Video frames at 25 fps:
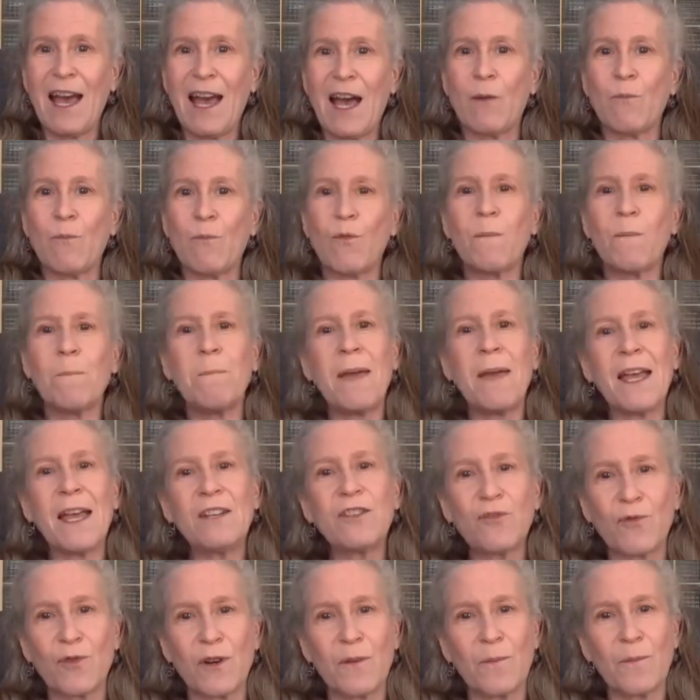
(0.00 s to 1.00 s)
and were
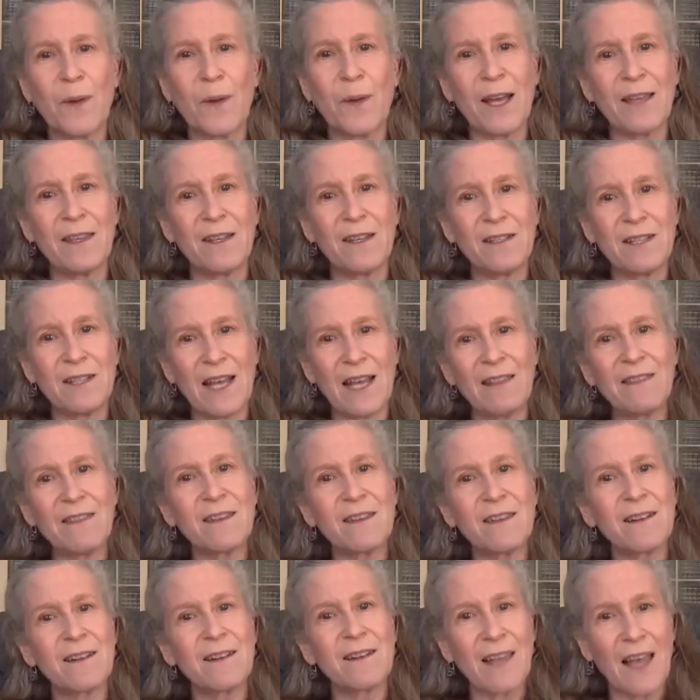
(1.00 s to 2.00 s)
mentored by the 10th
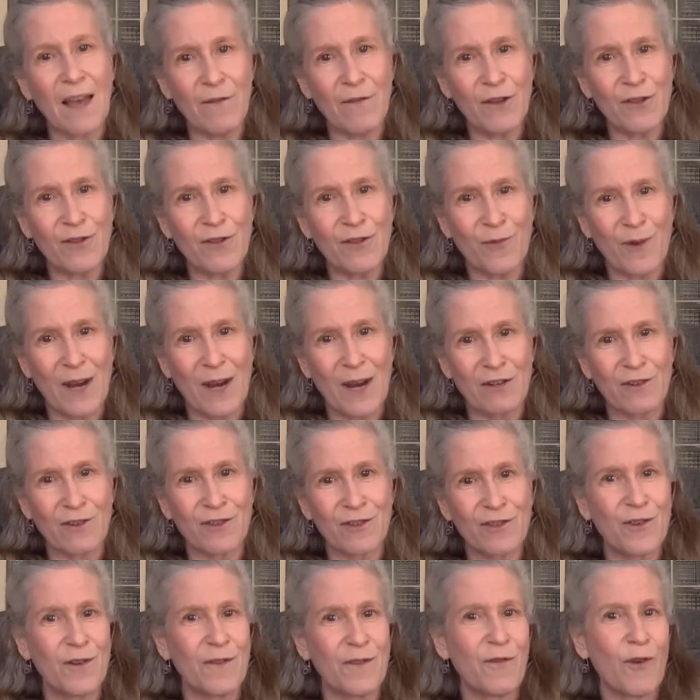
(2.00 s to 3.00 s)
and 11th
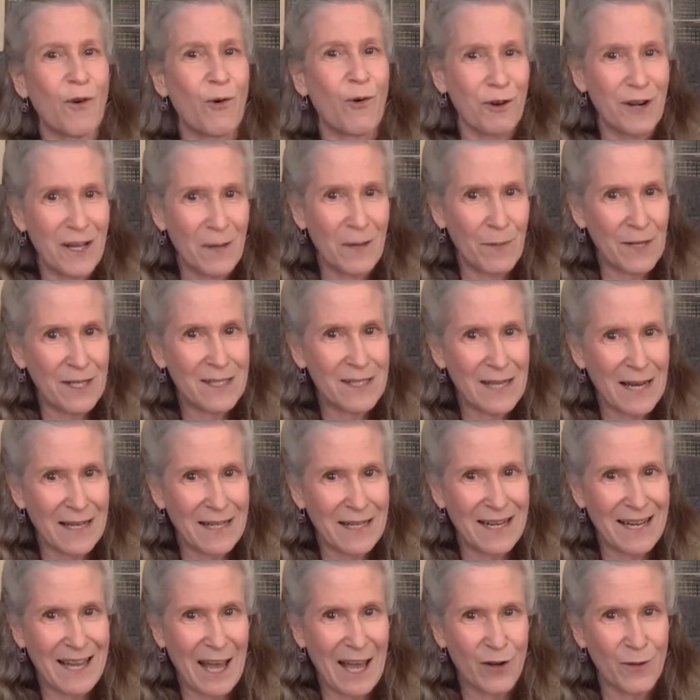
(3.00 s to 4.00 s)
graders who have already been
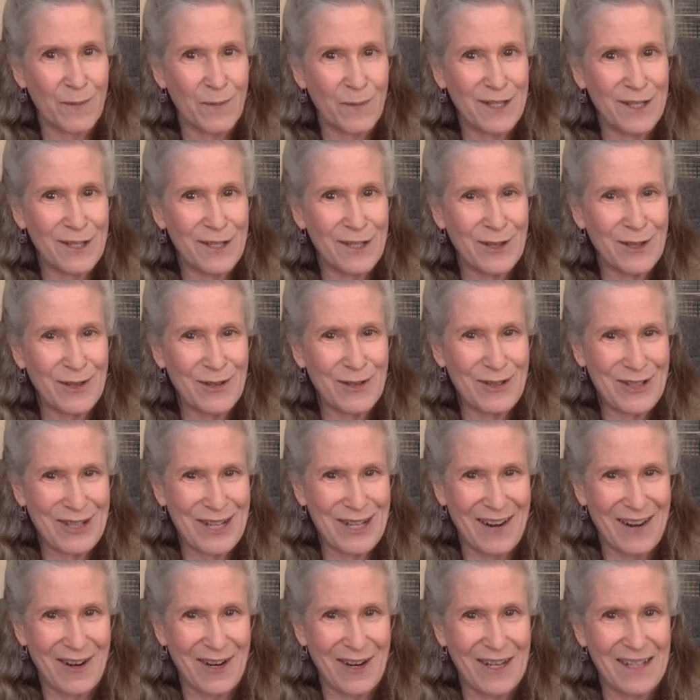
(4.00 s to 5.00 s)
studying how to be
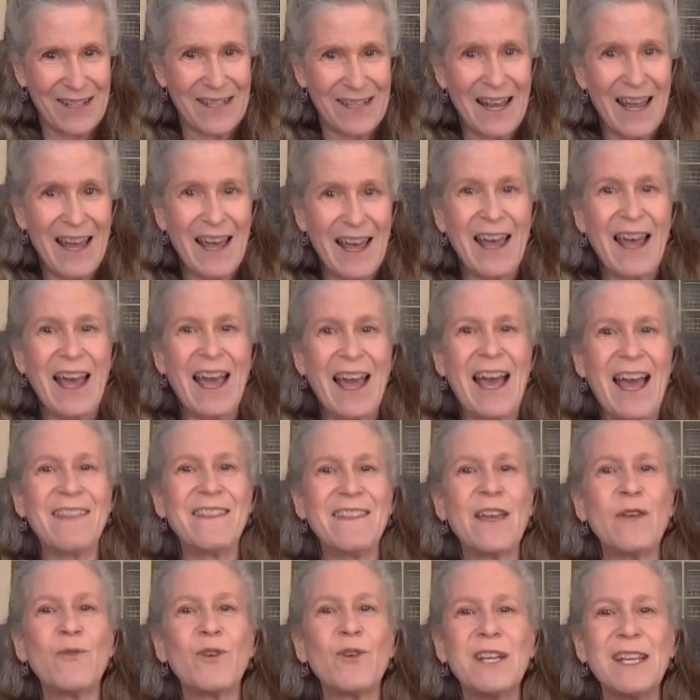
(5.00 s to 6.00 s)
solutionaries. Mm-hmm.
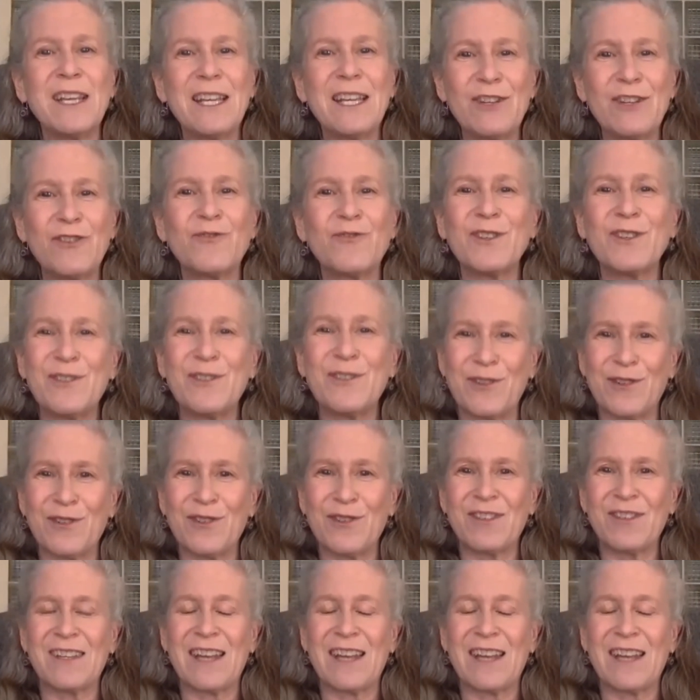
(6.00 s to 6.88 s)
And they were introduced